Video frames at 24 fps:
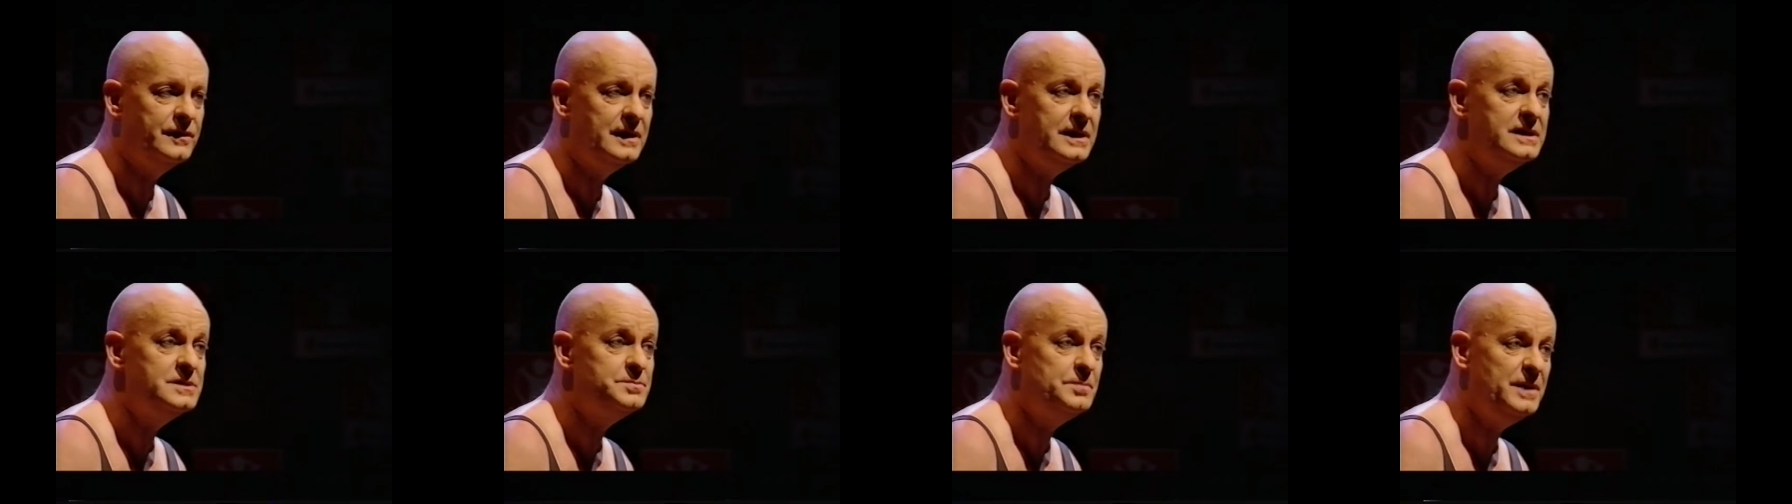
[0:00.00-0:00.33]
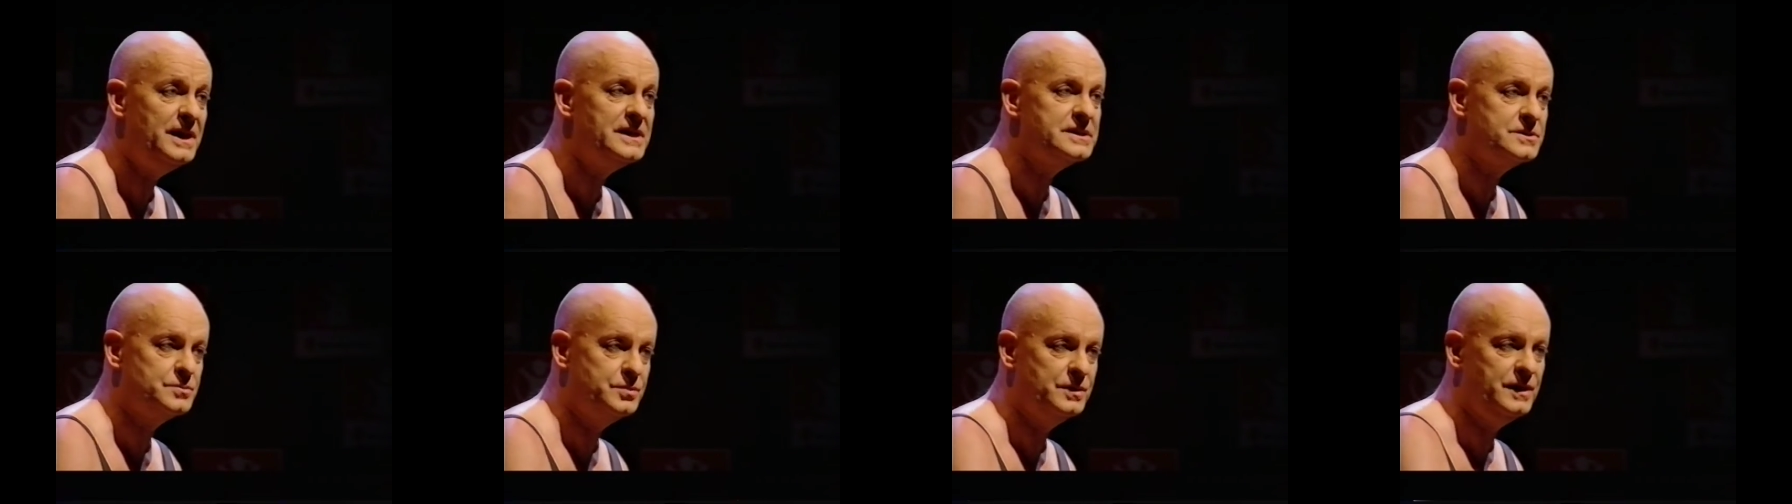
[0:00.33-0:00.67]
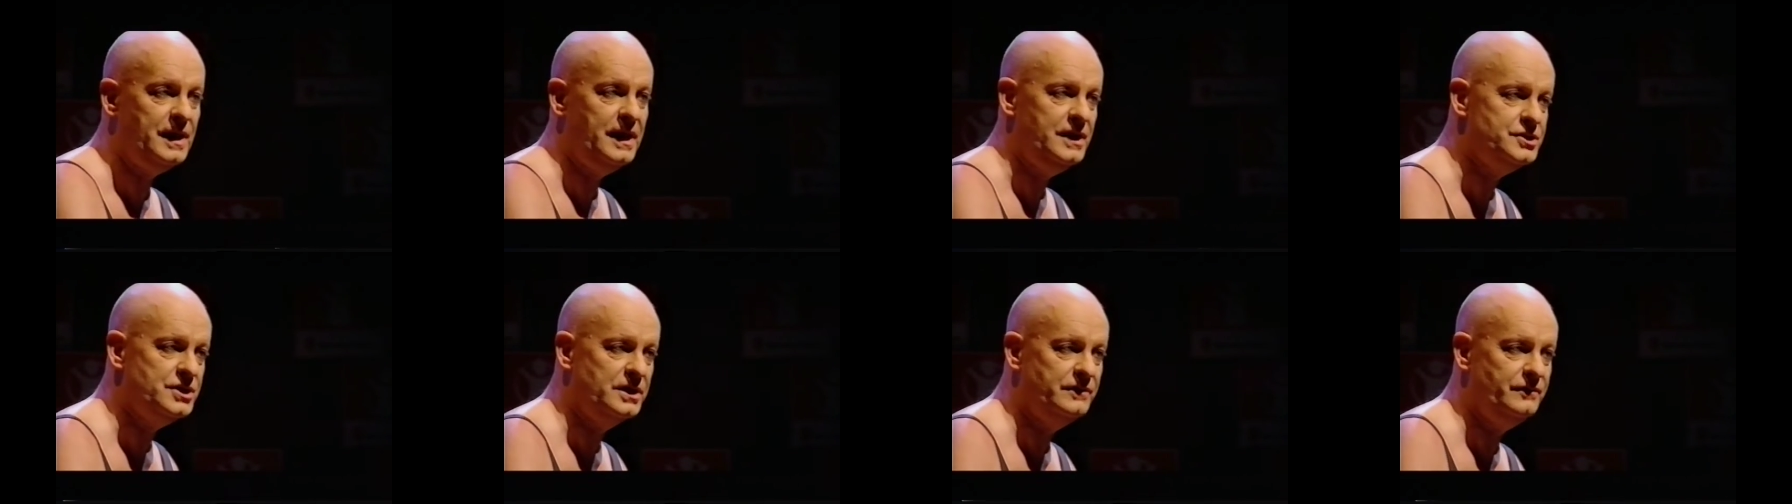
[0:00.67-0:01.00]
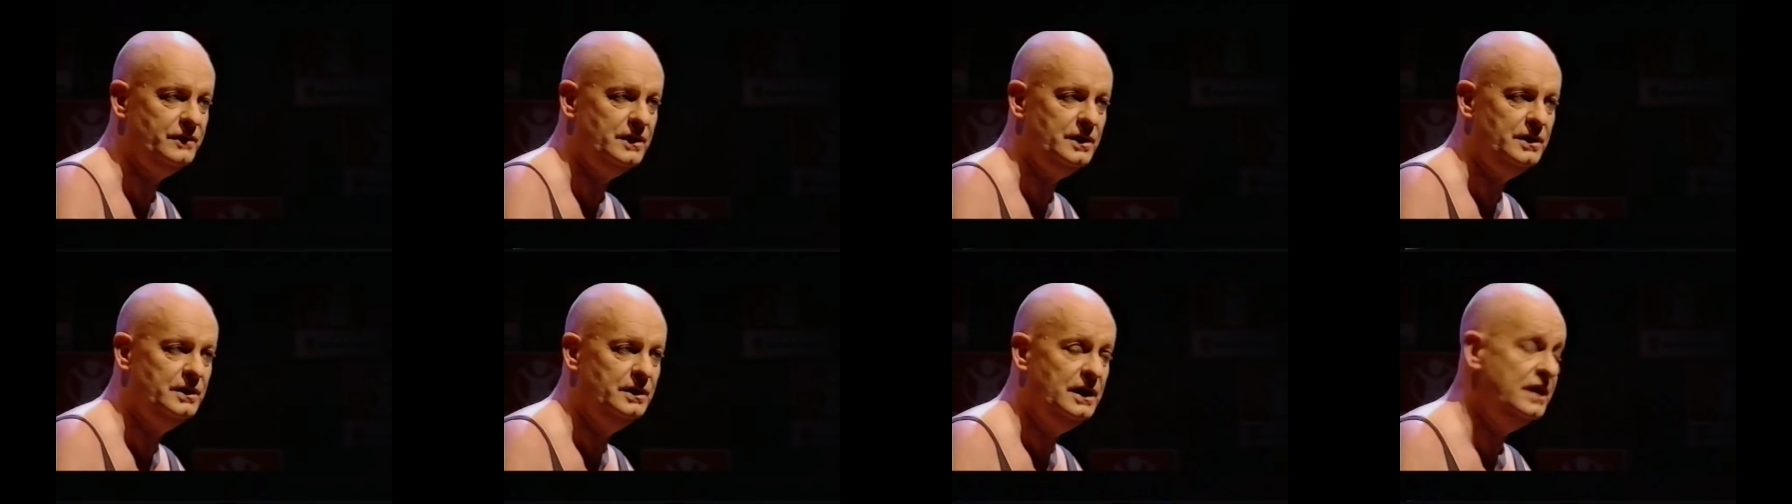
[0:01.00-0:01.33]
things, plus with
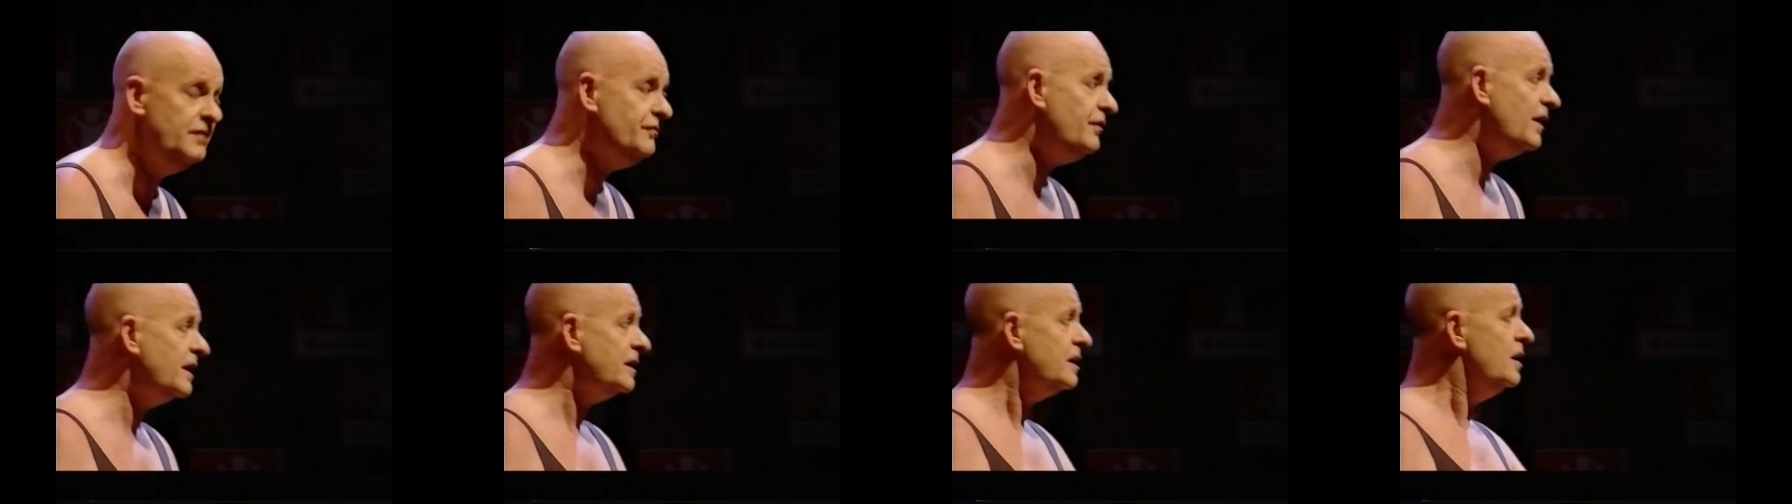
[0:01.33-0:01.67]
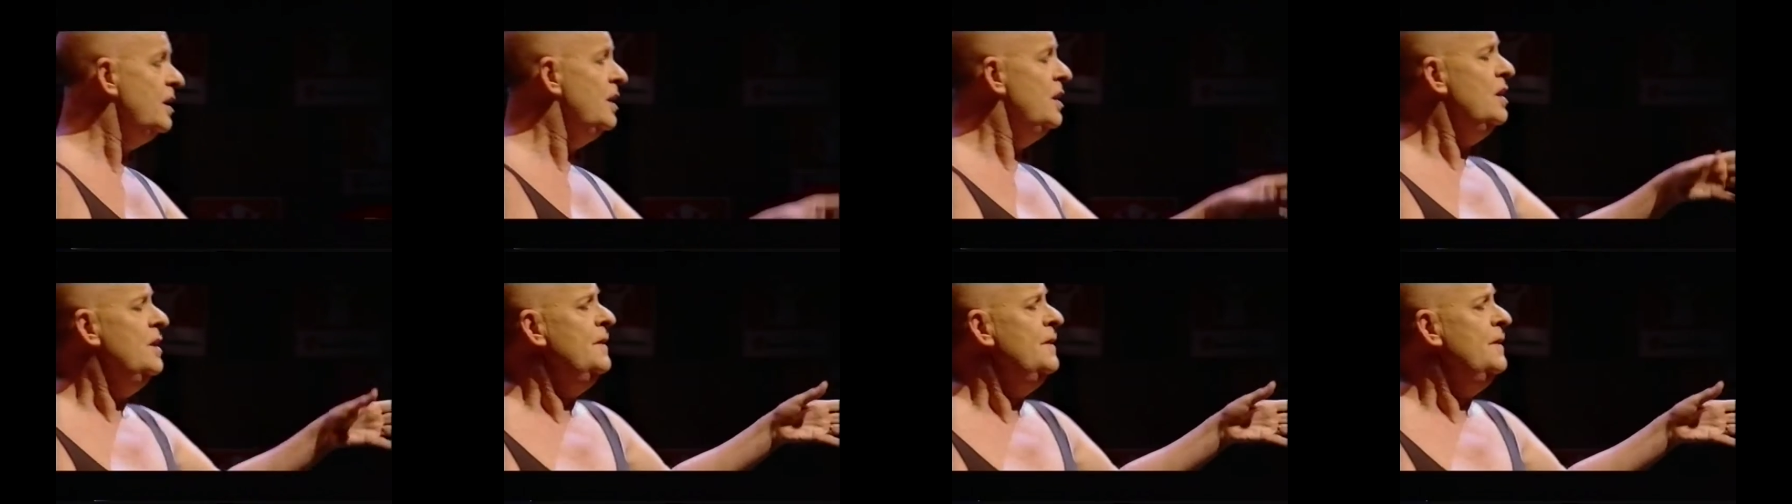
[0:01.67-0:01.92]
HIV. In fact,